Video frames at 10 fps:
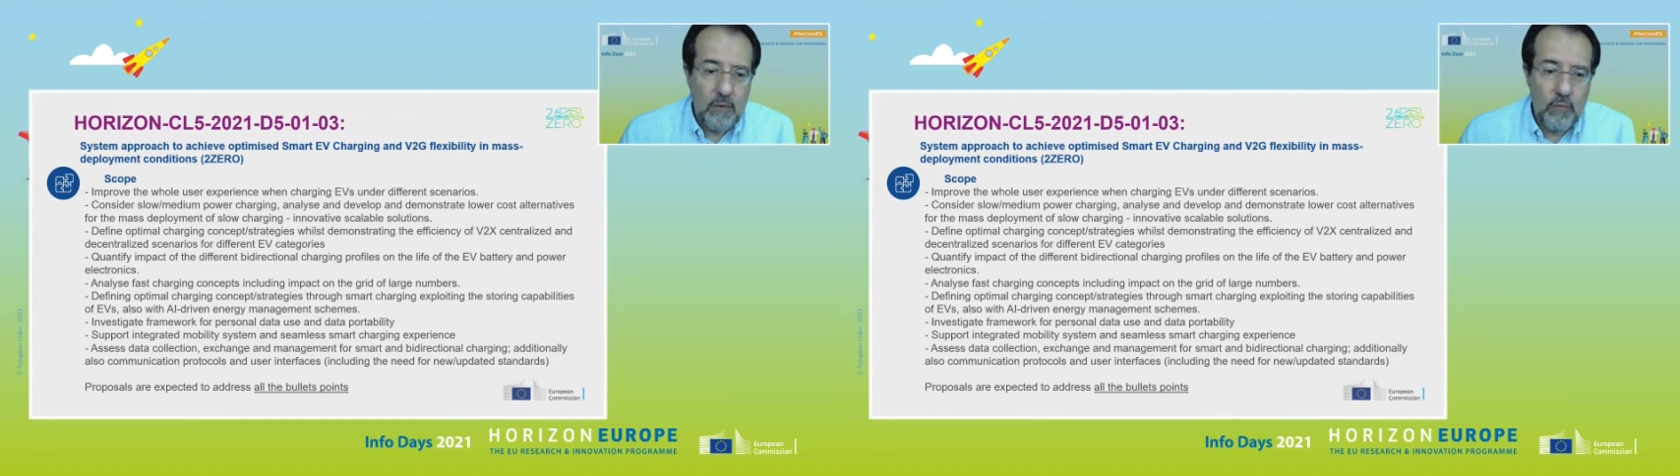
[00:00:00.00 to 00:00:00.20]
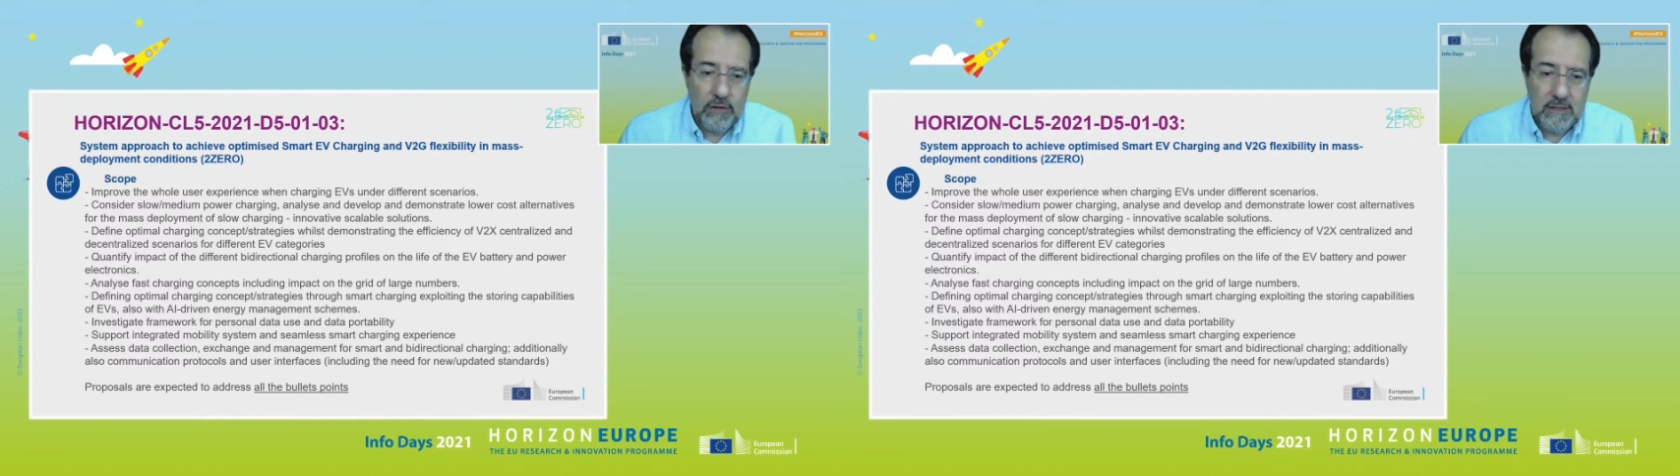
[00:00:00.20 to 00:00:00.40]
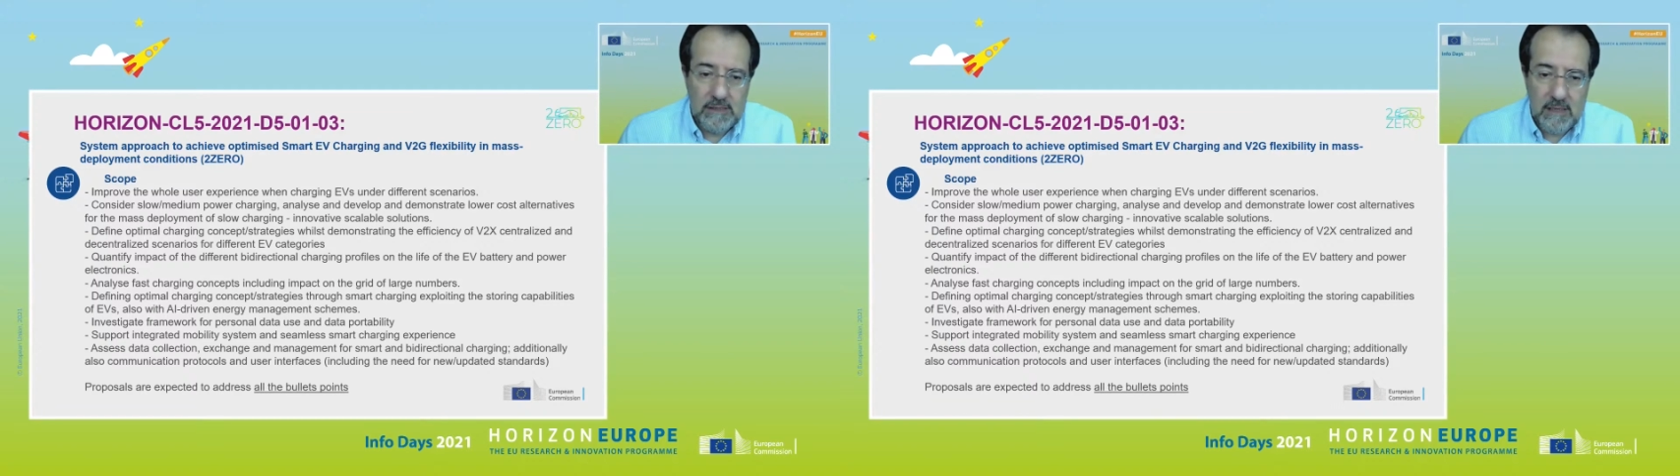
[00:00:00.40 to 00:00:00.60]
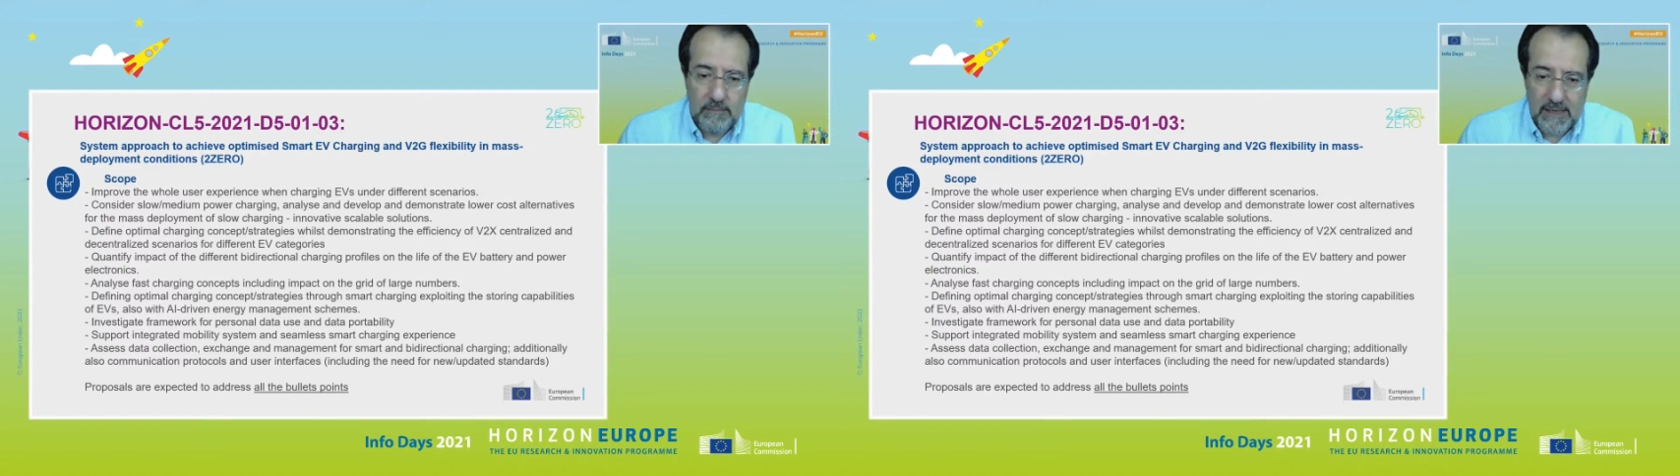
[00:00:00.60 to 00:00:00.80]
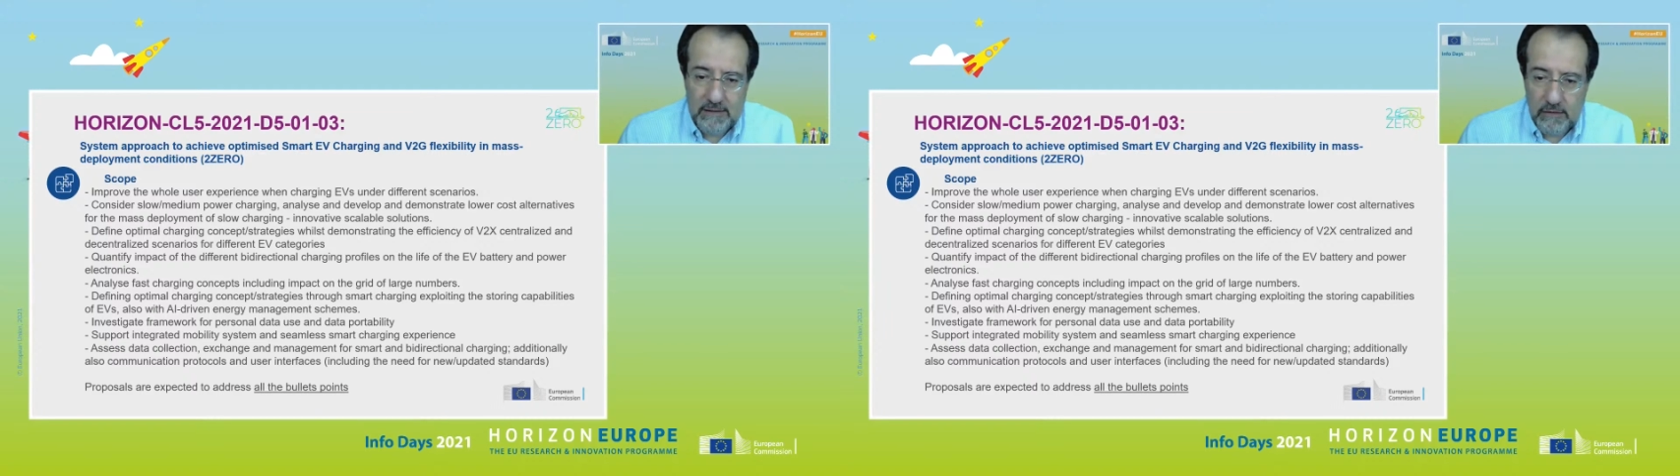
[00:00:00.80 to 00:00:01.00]
what is the
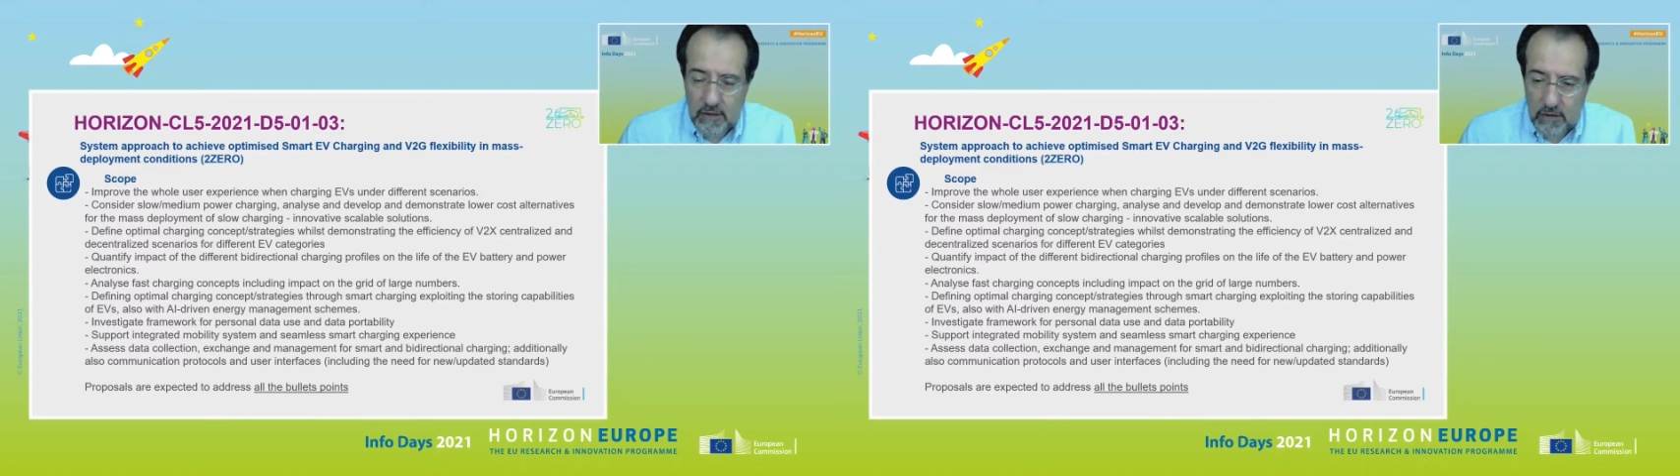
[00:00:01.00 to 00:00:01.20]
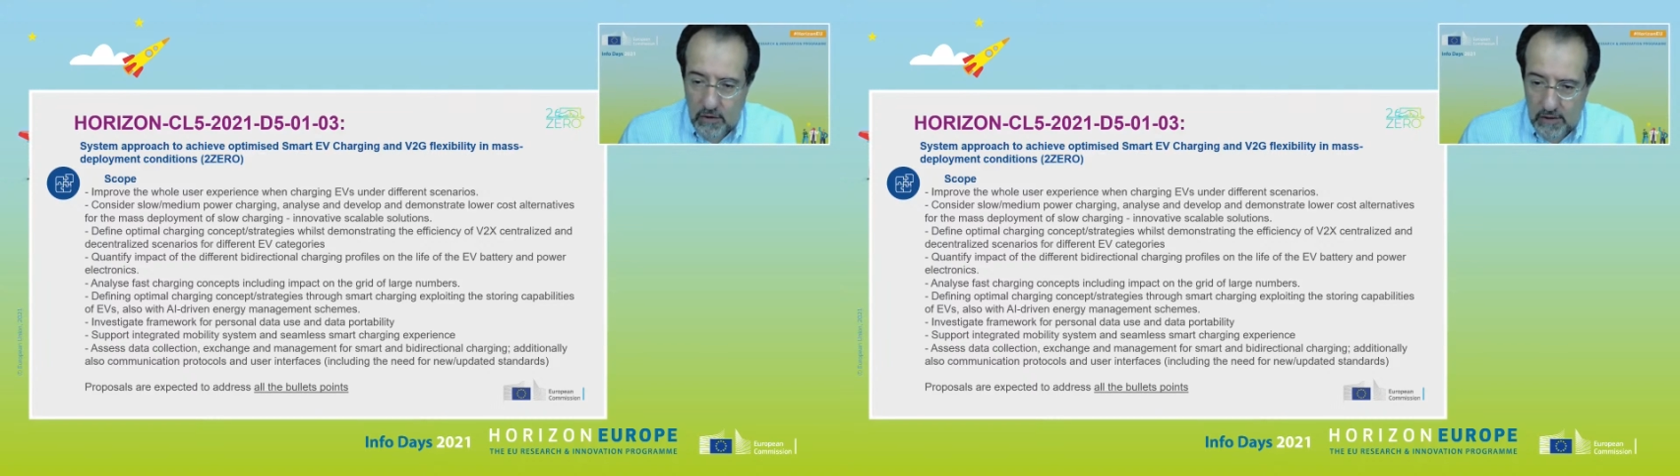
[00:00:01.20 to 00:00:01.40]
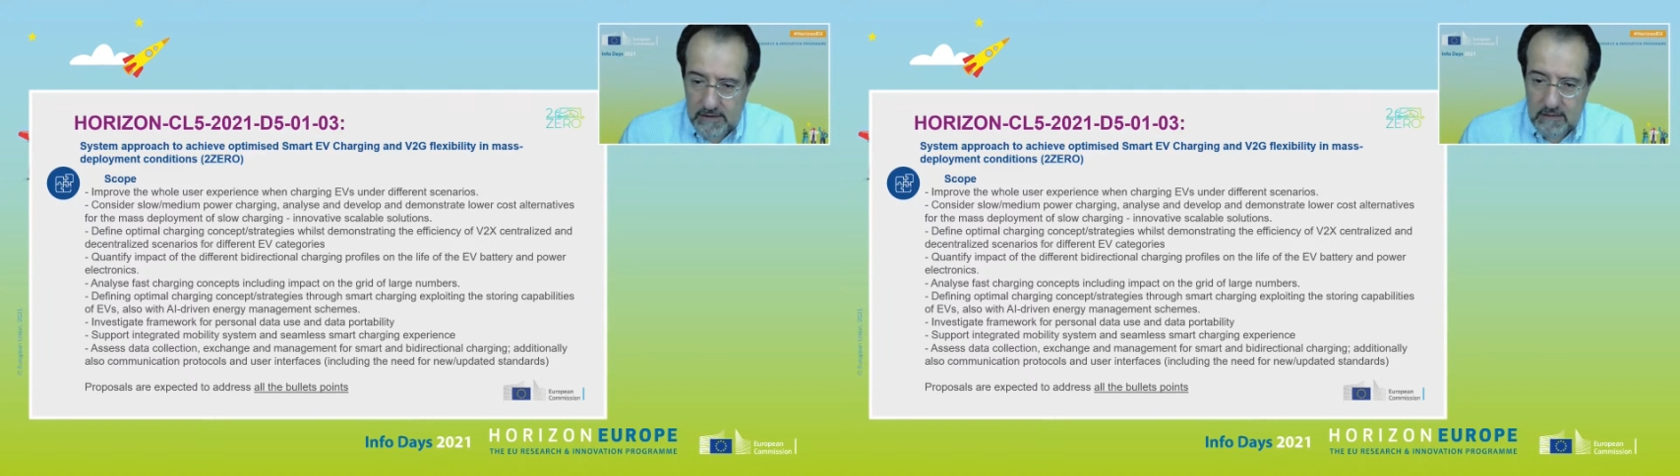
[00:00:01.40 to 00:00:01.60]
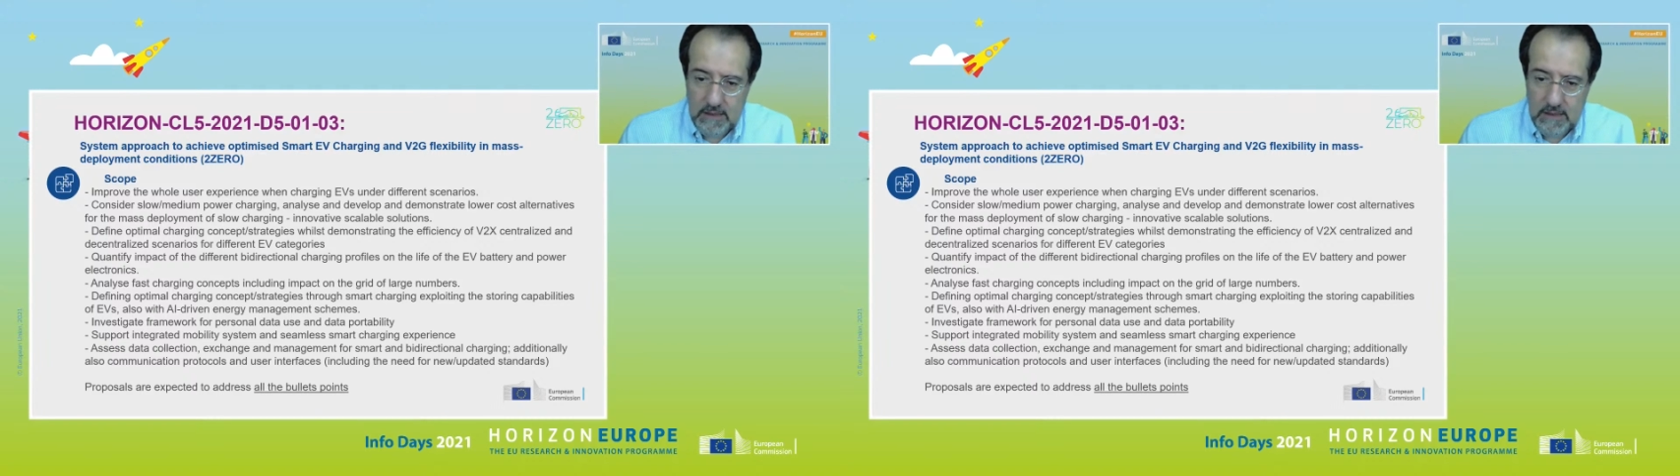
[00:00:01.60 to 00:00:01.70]
impact on the cost,